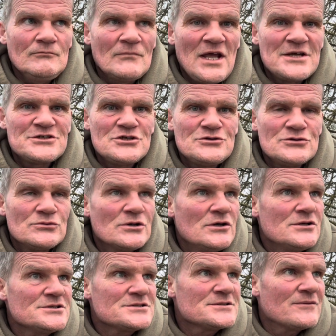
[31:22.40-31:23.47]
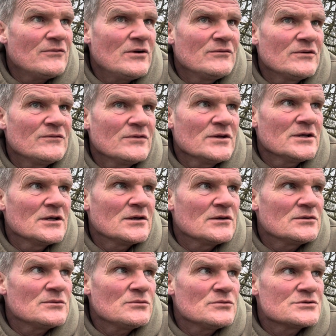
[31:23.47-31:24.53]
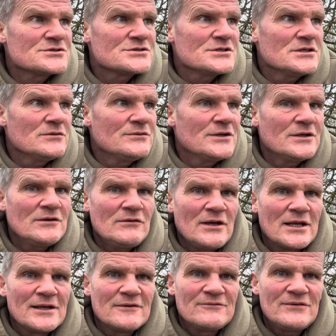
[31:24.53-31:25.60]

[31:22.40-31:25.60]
As usual, guys, if I have anything, I will see you in the night.